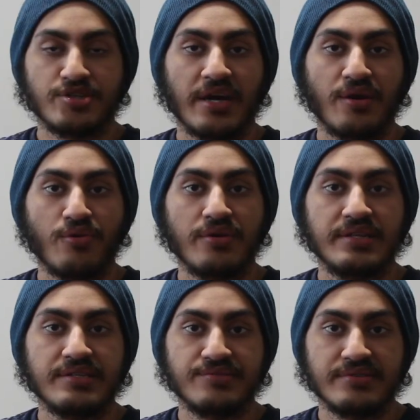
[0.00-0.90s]
you can
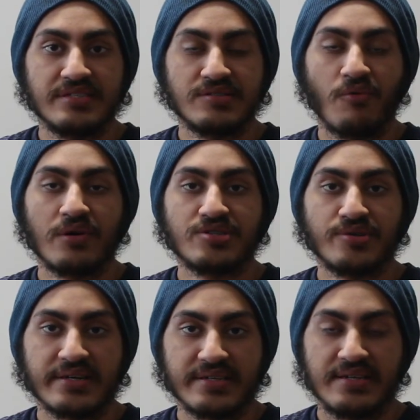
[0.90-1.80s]
only do this once
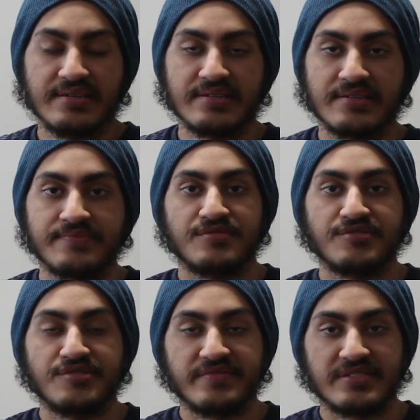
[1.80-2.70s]
you're actually a
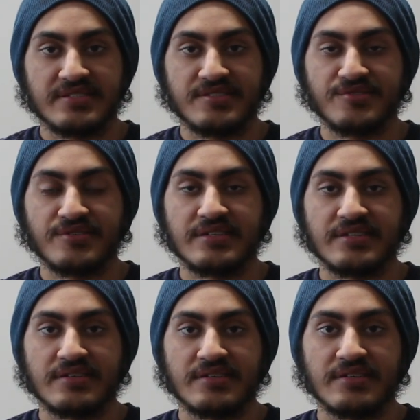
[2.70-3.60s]
university
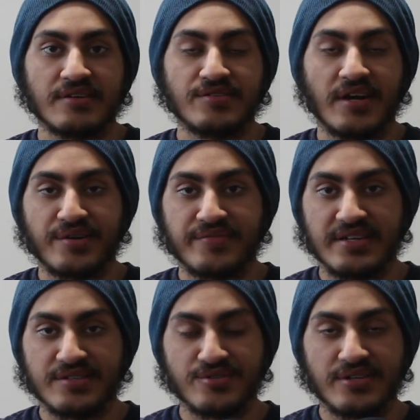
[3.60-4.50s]
student, because you kind of need
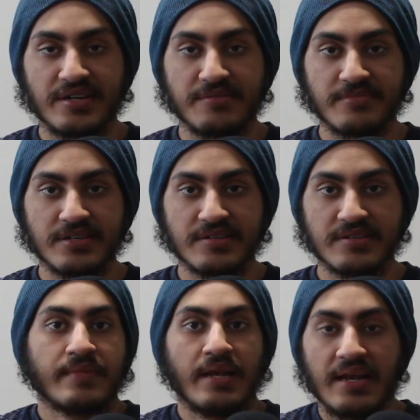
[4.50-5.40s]
a student number.
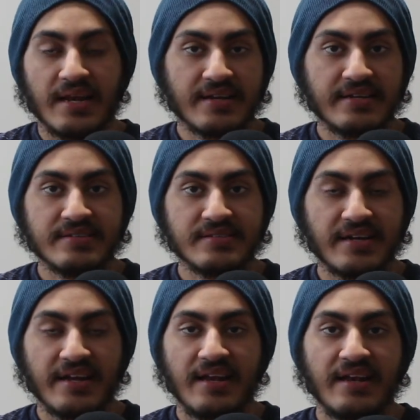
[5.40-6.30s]
And like, here's
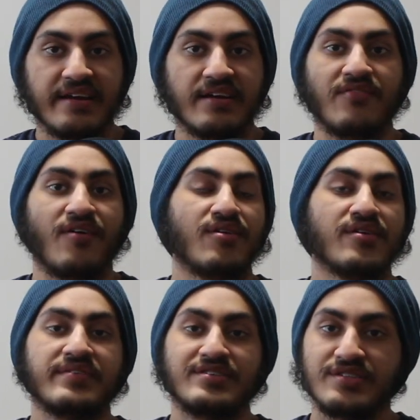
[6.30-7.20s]
another link for all
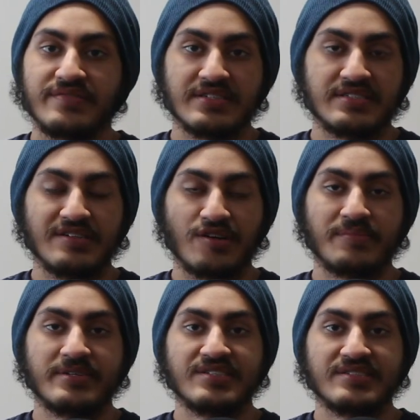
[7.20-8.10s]
of the university
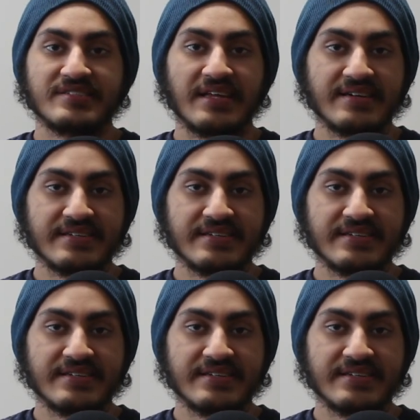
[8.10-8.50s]
accommodations there